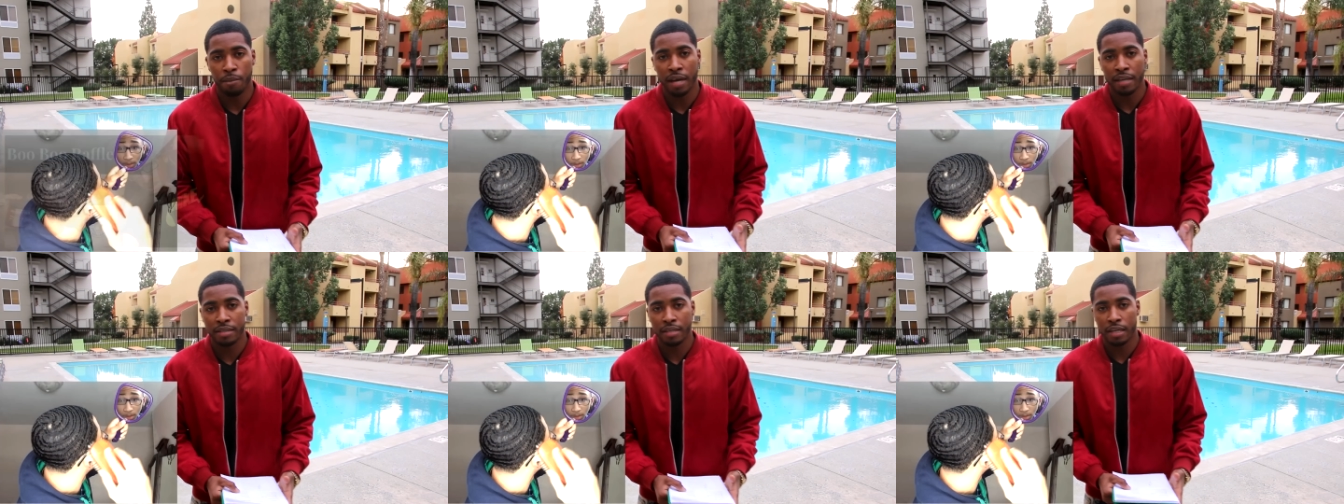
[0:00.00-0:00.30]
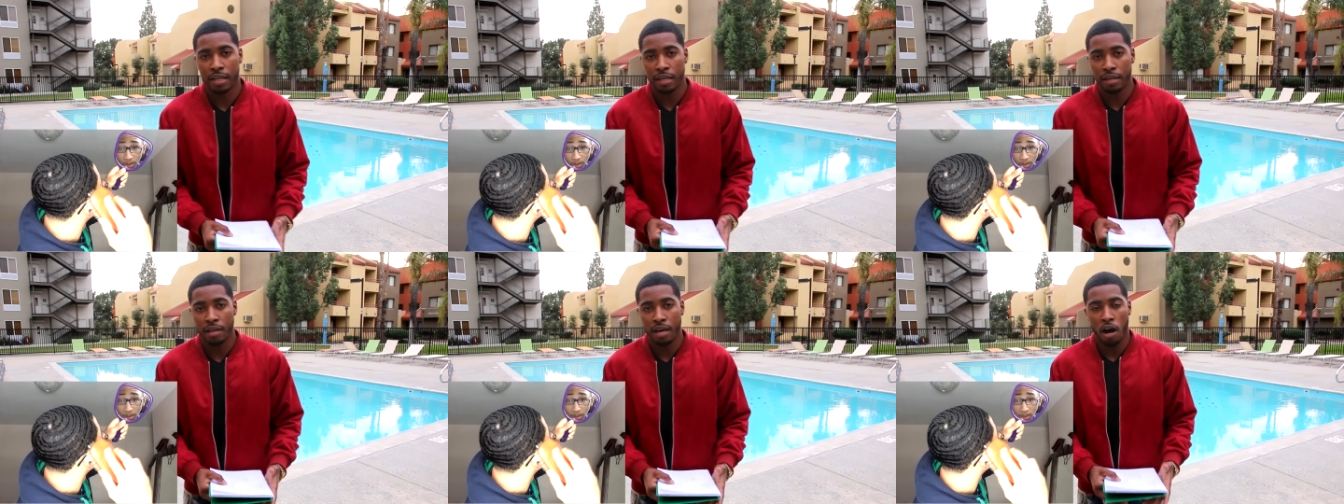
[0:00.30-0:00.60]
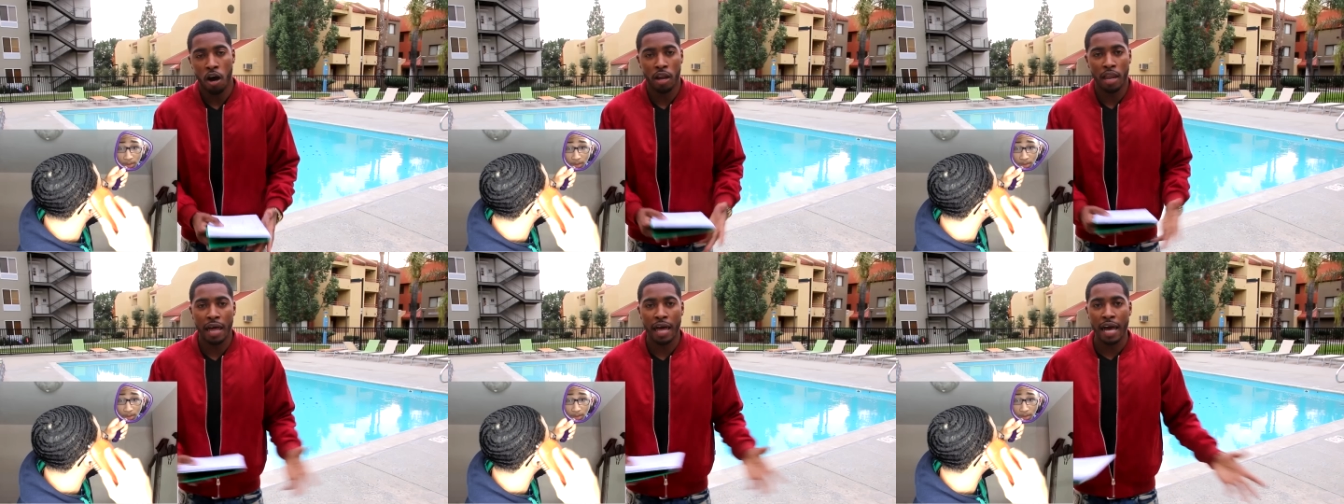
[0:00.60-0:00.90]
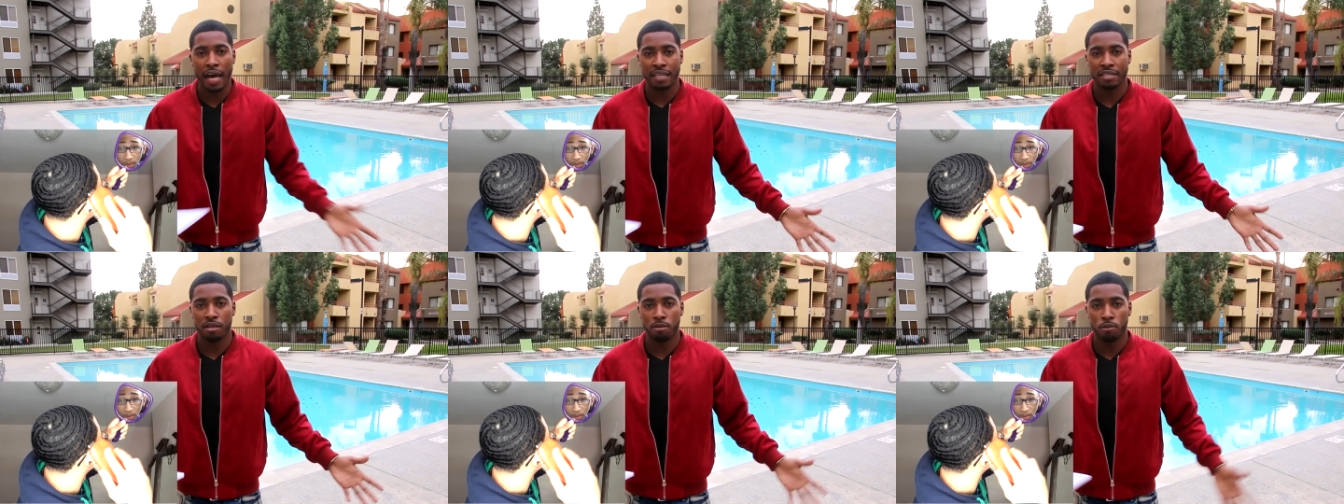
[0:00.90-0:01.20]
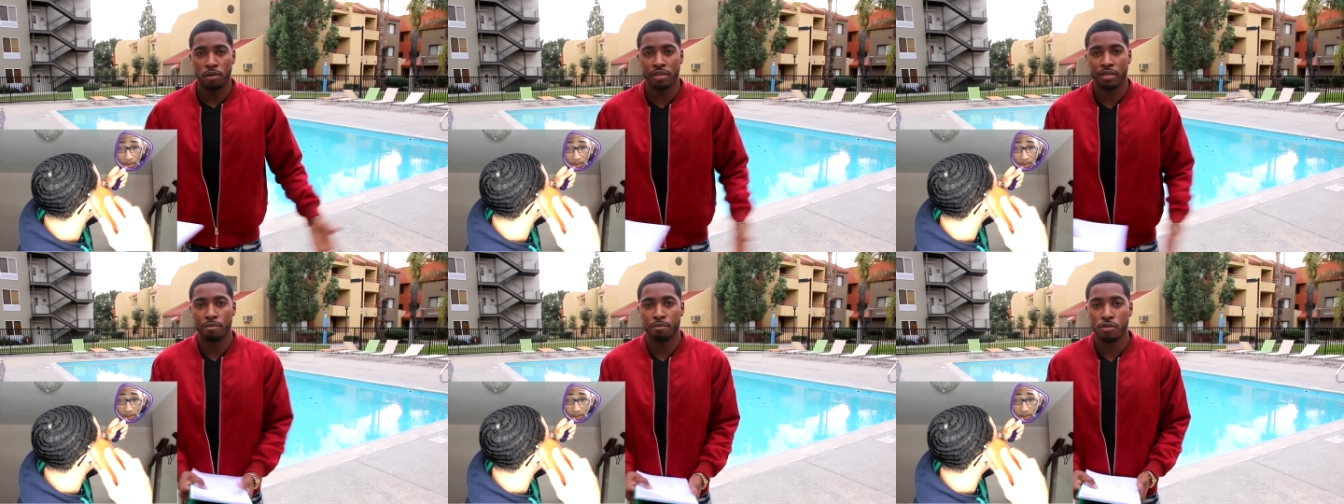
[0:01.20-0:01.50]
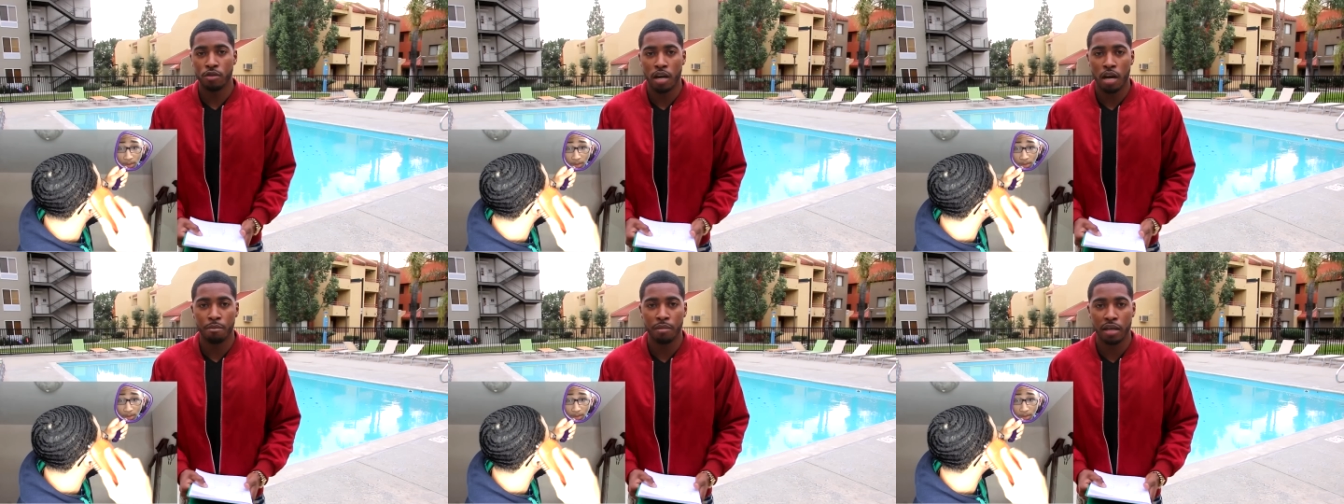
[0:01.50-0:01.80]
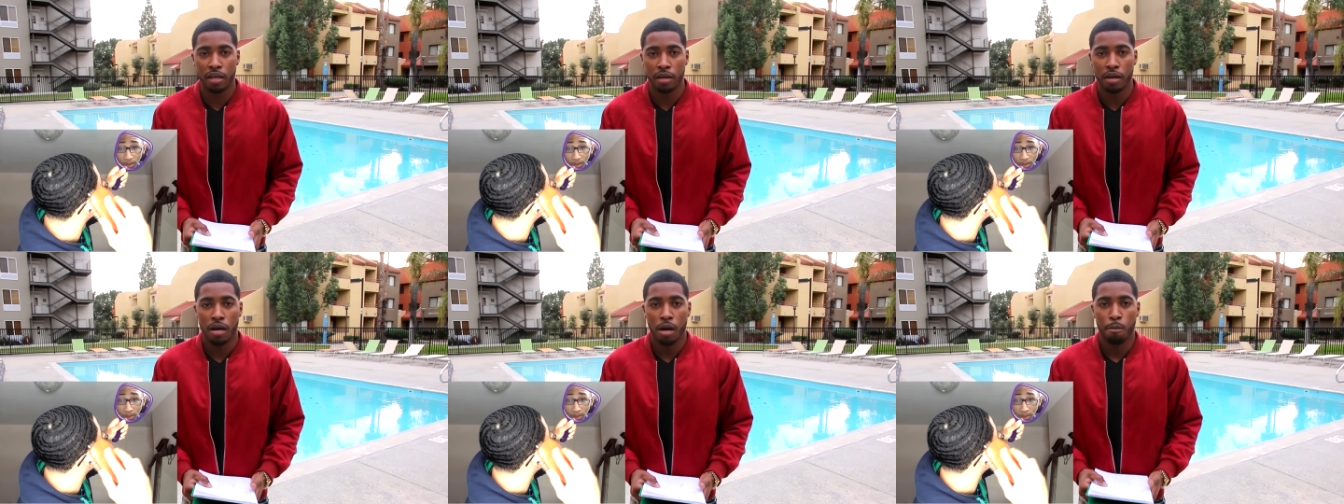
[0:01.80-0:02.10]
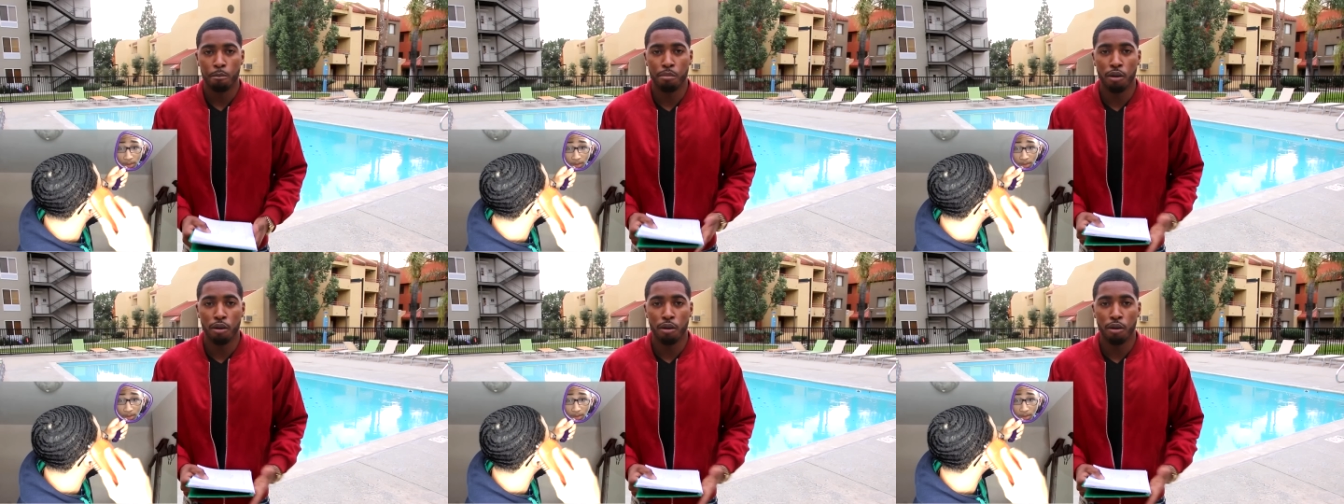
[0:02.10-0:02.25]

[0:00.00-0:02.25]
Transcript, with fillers: basically, all I asked him was to, you know what I mean,